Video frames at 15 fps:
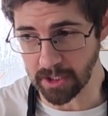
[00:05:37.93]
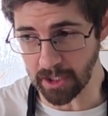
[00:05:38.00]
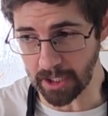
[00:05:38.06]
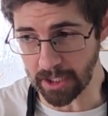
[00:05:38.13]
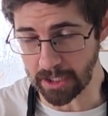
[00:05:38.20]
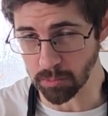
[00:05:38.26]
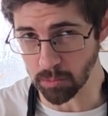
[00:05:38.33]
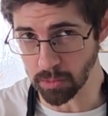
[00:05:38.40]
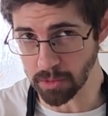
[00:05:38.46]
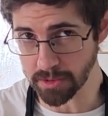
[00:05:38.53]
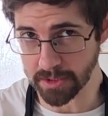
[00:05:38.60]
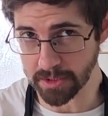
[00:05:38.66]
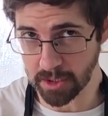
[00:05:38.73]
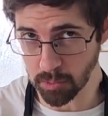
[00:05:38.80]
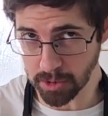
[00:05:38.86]
and we'll
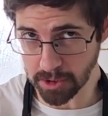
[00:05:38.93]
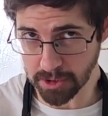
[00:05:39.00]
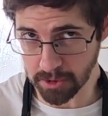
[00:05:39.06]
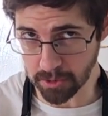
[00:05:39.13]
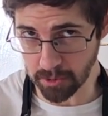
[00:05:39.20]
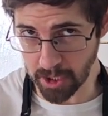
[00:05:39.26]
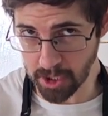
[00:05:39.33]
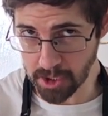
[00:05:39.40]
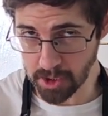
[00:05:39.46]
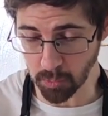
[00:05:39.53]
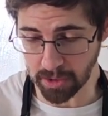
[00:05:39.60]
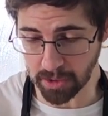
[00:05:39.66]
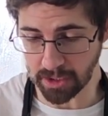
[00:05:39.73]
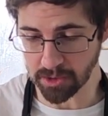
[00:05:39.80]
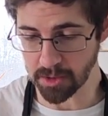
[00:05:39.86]
see which direction
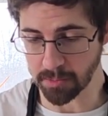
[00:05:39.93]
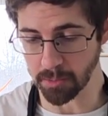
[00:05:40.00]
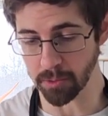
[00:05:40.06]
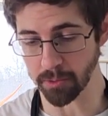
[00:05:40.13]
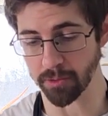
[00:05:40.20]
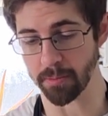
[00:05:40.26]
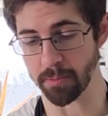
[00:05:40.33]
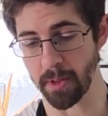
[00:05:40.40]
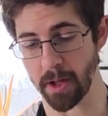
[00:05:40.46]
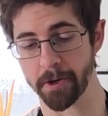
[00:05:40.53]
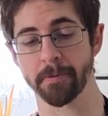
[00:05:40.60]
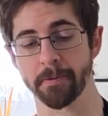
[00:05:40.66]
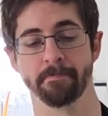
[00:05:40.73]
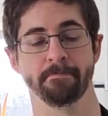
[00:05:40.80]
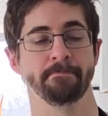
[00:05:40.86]
we need to move from there.